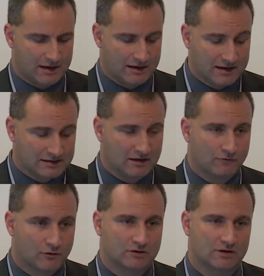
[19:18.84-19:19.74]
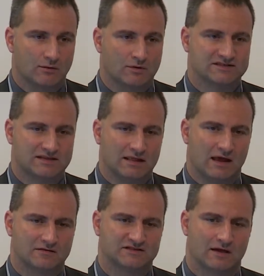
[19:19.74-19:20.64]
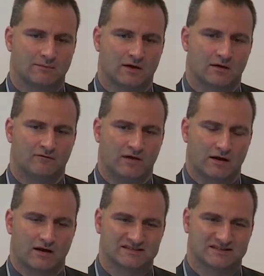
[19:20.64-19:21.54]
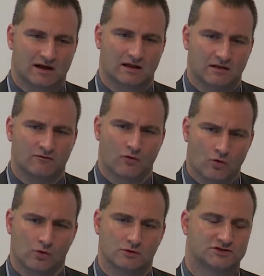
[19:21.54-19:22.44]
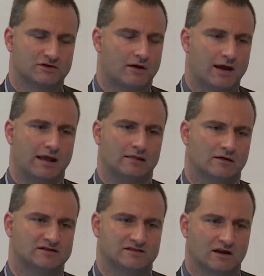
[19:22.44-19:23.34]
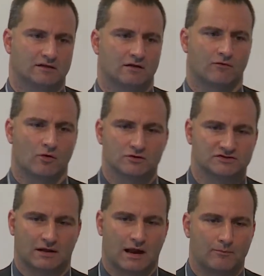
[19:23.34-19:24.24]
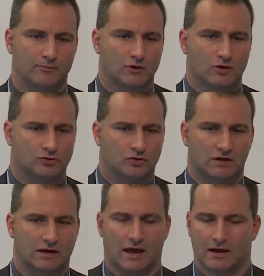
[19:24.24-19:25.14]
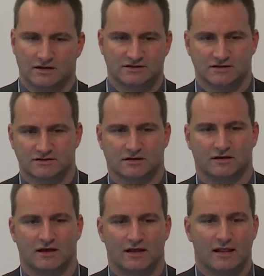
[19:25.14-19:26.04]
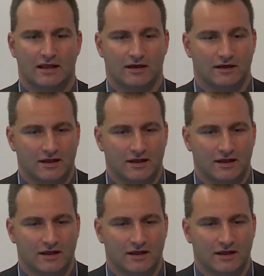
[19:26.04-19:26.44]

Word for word: in Italy, unfortunately, we still have some uh, very restrictive rules, rail restrictive rules, that are totally unexisting in